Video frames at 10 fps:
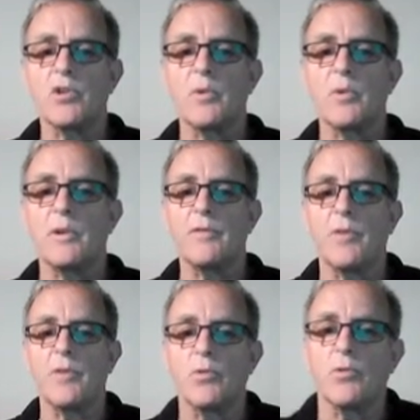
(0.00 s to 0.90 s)
to in the
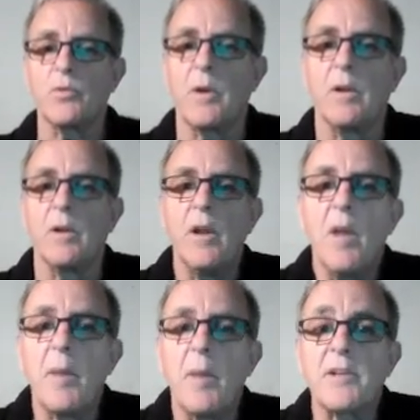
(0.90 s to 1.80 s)
future as well.
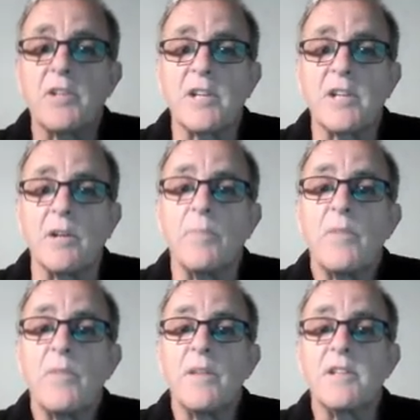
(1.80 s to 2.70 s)
But as I said, look,
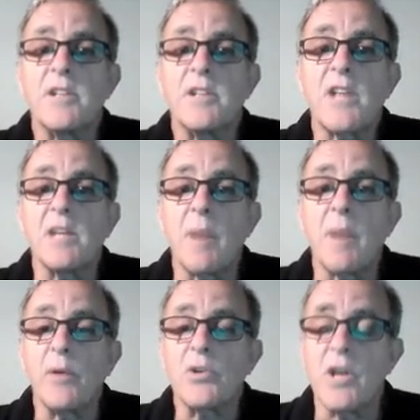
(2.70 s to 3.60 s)
this insane
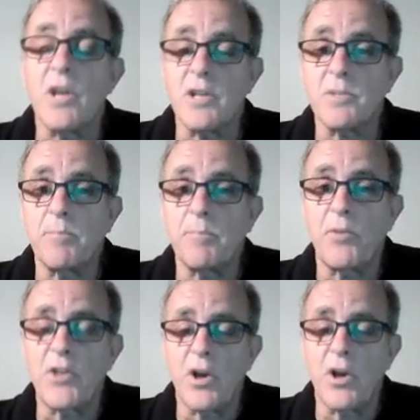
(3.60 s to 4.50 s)
bonus, and there's
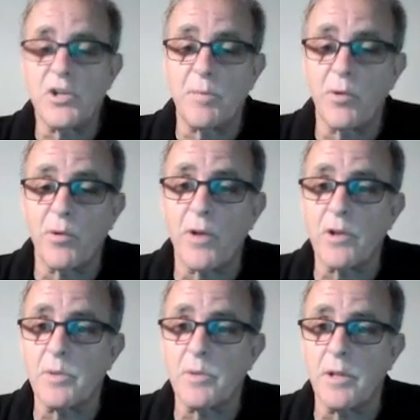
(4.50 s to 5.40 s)
30
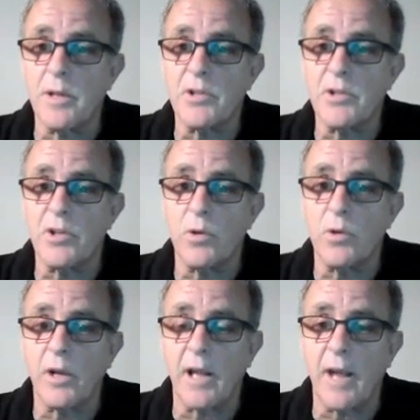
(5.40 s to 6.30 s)
products within this that you're
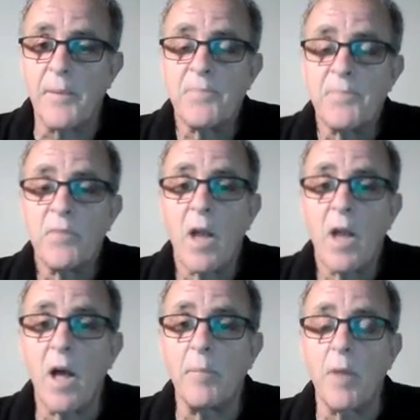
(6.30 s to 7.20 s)
going to get.
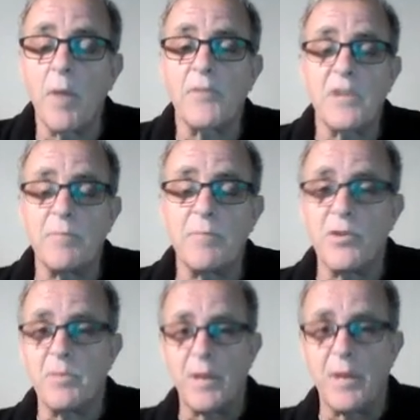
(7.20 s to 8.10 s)
I've seen
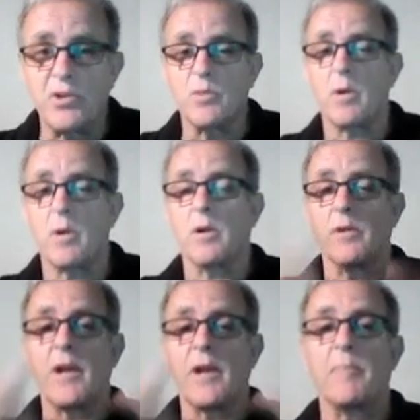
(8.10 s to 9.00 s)
pretty pictures where I
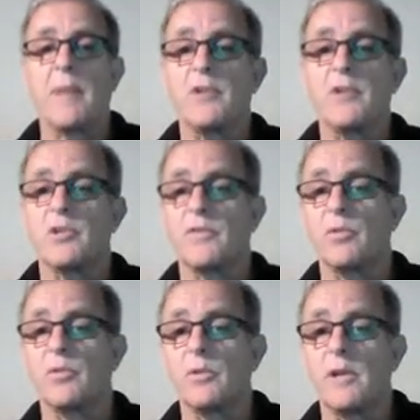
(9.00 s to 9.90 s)
could have done pictures for all of